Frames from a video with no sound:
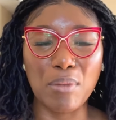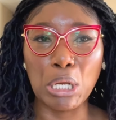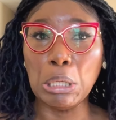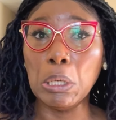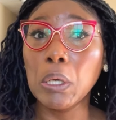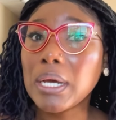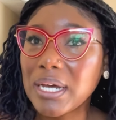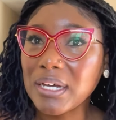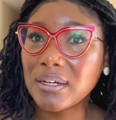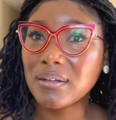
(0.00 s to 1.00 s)

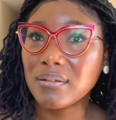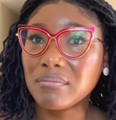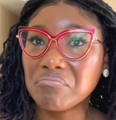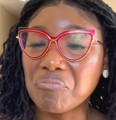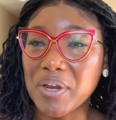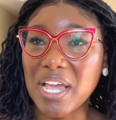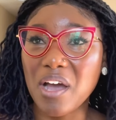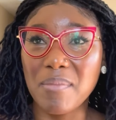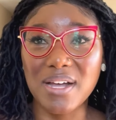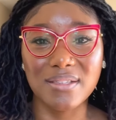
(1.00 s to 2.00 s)
look when it
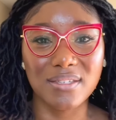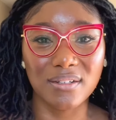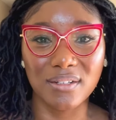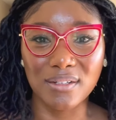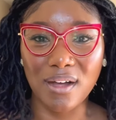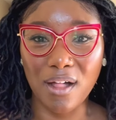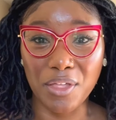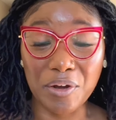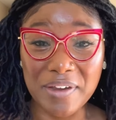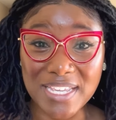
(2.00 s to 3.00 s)
come on to all
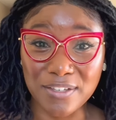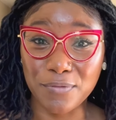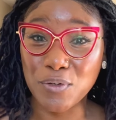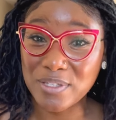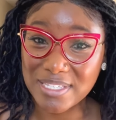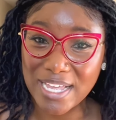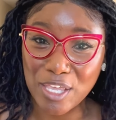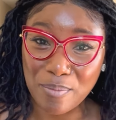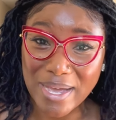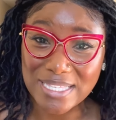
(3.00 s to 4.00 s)
the crazy photos that
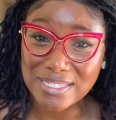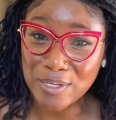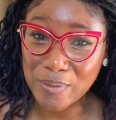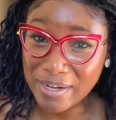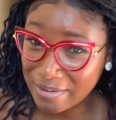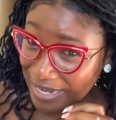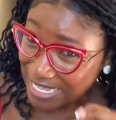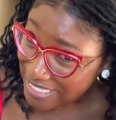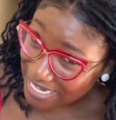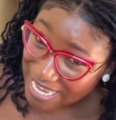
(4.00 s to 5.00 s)
you might see out there on the
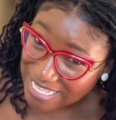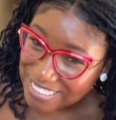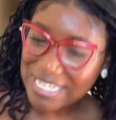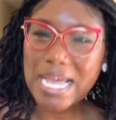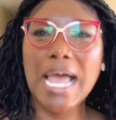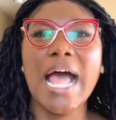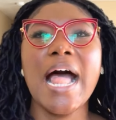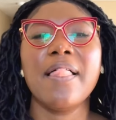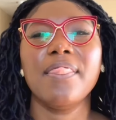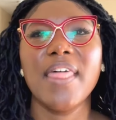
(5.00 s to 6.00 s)
internet,
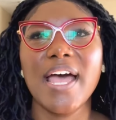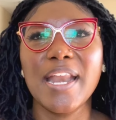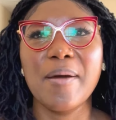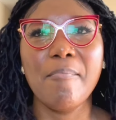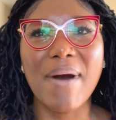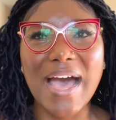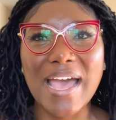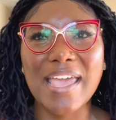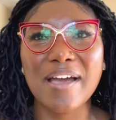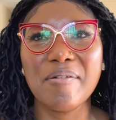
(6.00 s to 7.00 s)
then
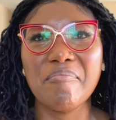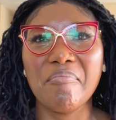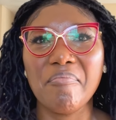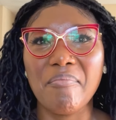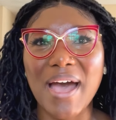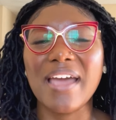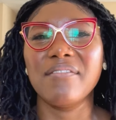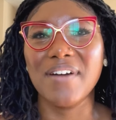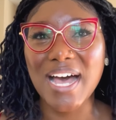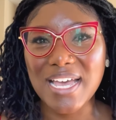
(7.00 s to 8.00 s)
my
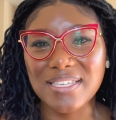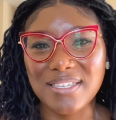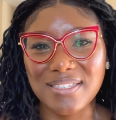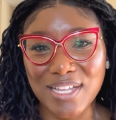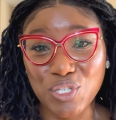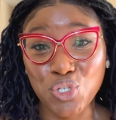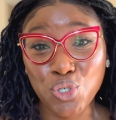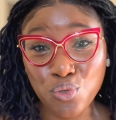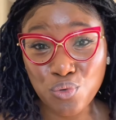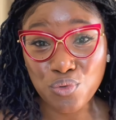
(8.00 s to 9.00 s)
advice is that to
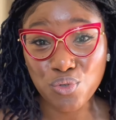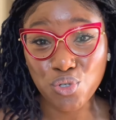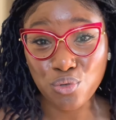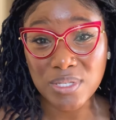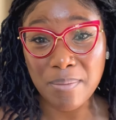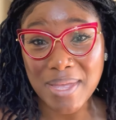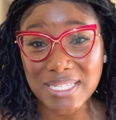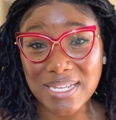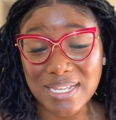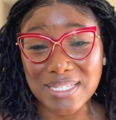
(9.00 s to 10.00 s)
choose a
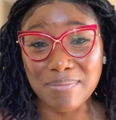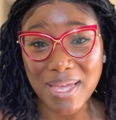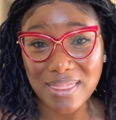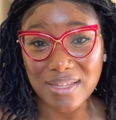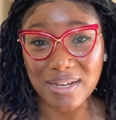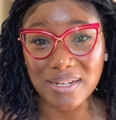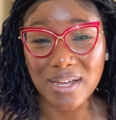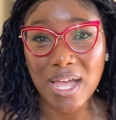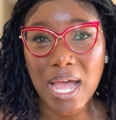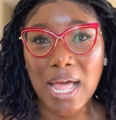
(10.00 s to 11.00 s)
maintenance
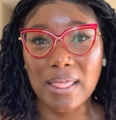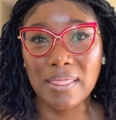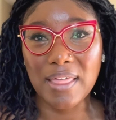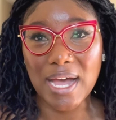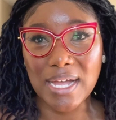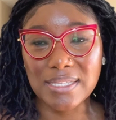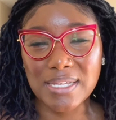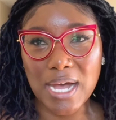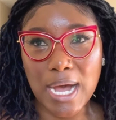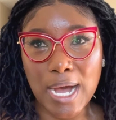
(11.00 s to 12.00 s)
method that
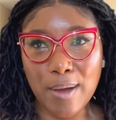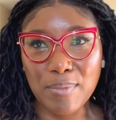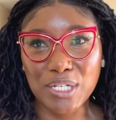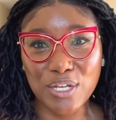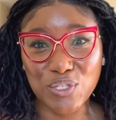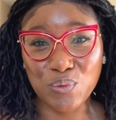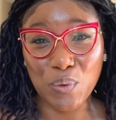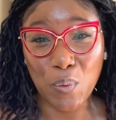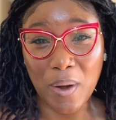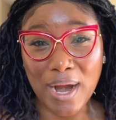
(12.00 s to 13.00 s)
doesn't
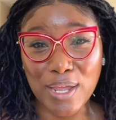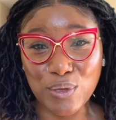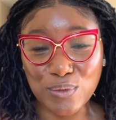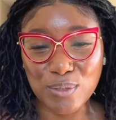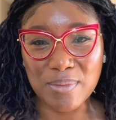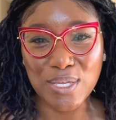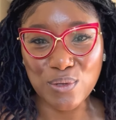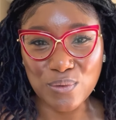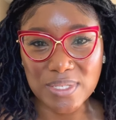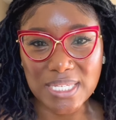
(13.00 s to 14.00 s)
require you to be
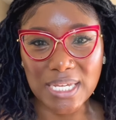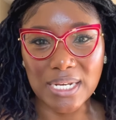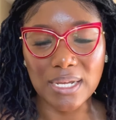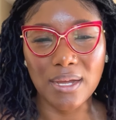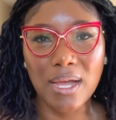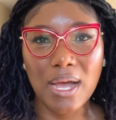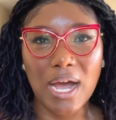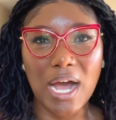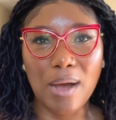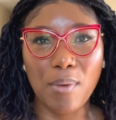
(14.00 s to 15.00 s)
using
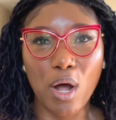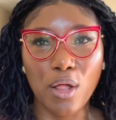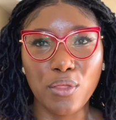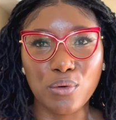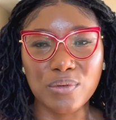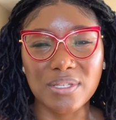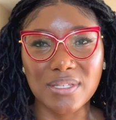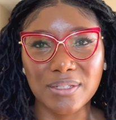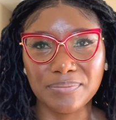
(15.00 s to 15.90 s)
all those